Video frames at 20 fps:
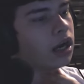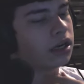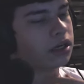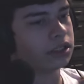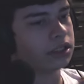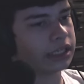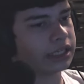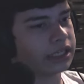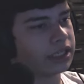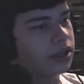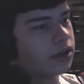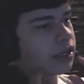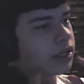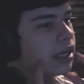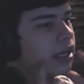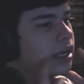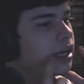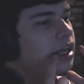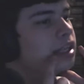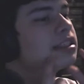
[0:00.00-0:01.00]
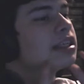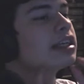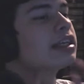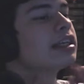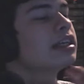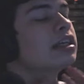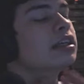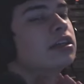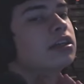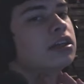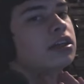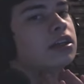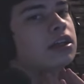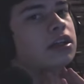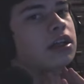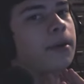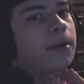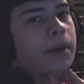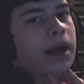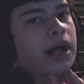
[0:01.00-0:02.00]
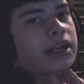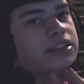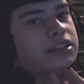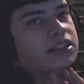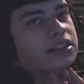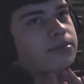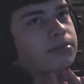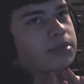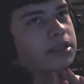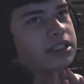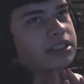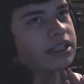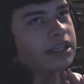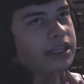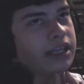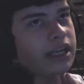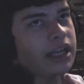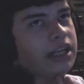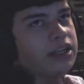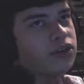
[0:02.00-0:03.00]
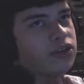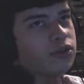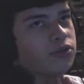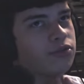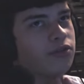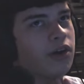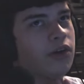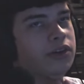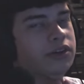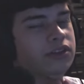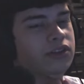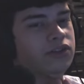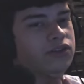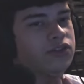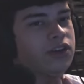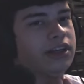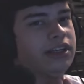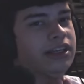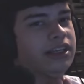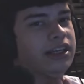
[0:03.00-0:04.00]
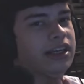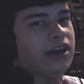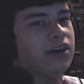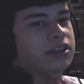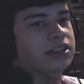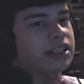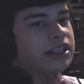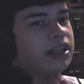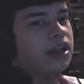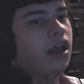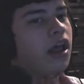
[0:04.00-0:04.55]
like okay, it's like imagine something's like in your throat and you're trying to get out. It's like